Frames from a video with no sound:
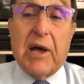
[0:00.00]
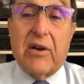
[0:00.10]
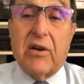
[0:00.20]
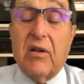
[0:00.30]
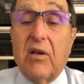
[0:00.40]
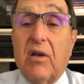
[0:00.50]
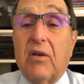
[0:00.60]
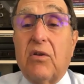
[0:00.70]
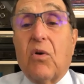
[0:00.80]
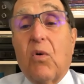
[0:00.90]
it,
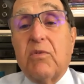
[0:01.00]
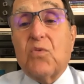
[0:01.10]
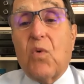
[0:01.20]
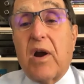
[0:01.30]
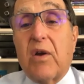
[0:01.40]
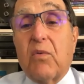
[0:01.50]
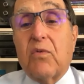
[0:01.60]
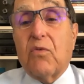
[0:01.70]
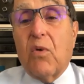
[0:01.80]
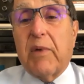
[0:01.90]
your home is wired with
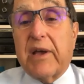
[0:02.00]
Romex.